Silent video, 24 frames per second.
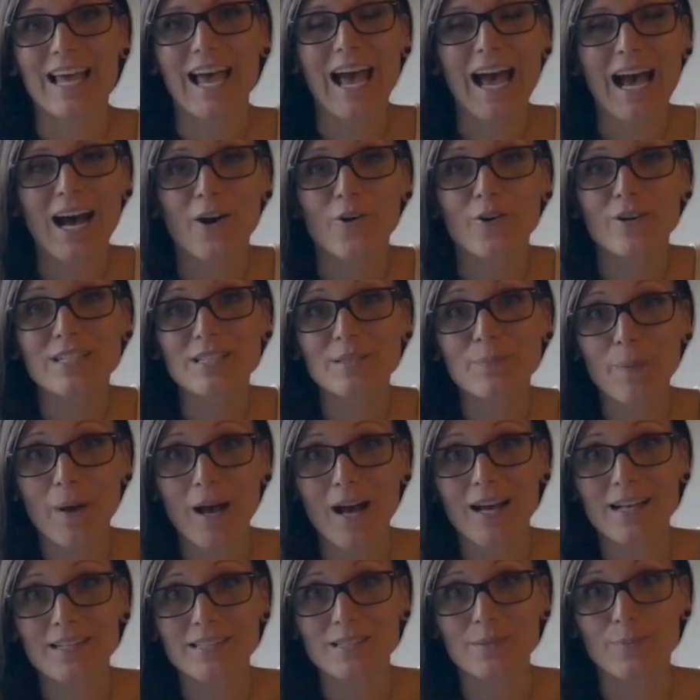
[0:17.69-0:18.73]
how it's
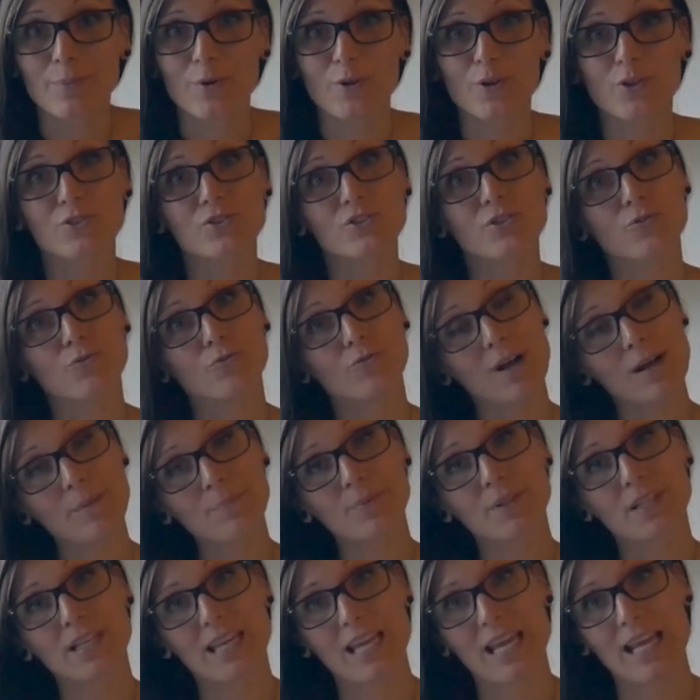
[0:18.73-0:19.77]
possible to
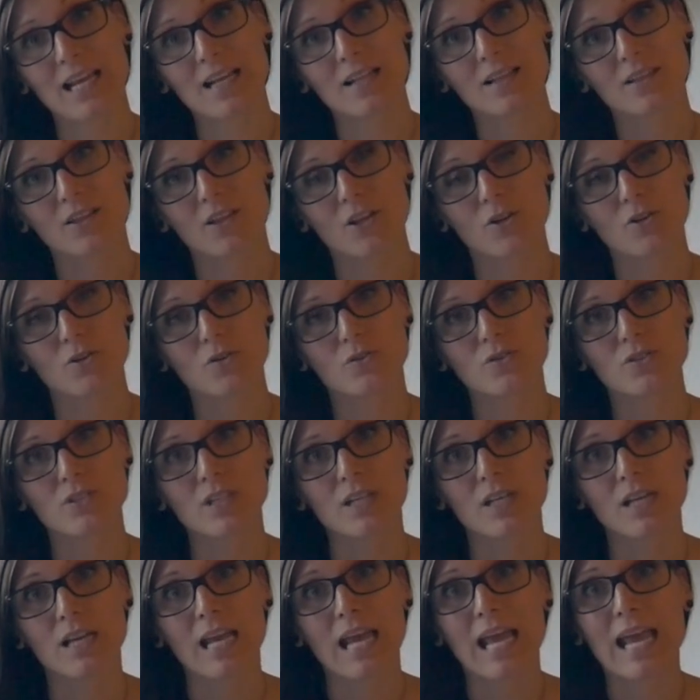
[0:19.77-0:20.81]
replicate those